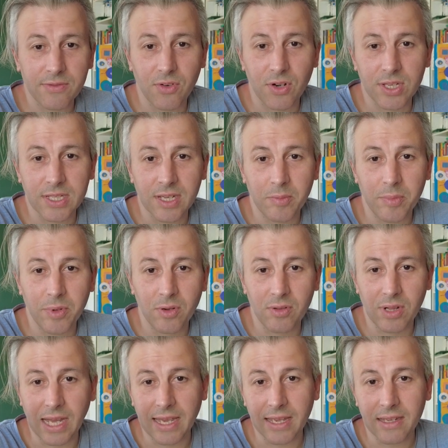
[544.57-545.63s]
for example,
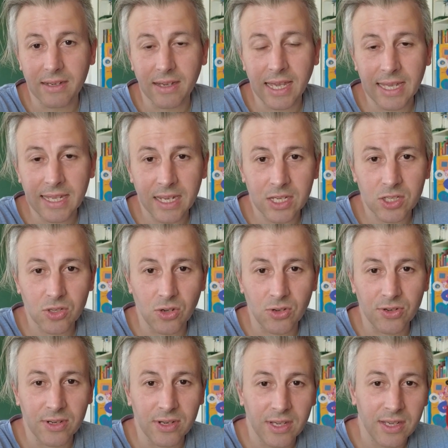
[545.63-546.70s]
like
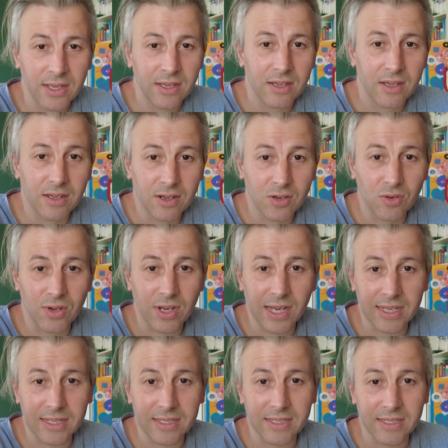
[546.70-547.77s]
Ericsson, who
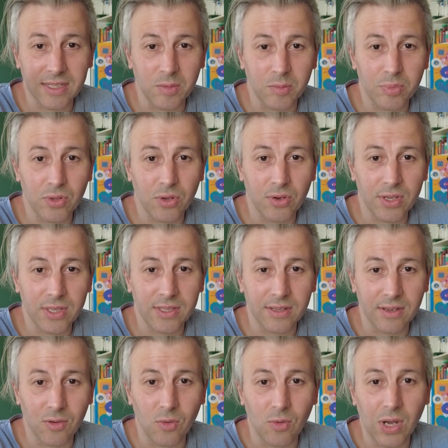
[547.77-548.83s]
has employed
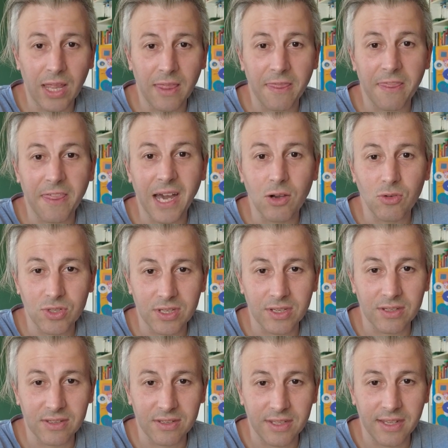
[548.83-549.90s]

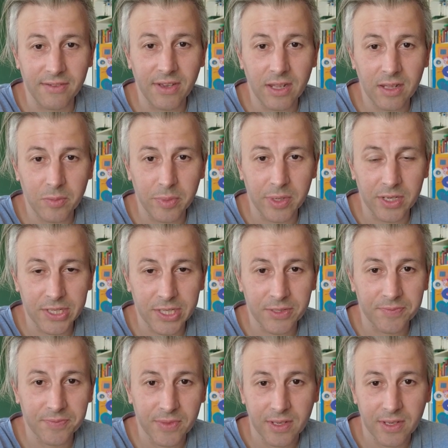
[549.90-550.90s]
1,000 developers,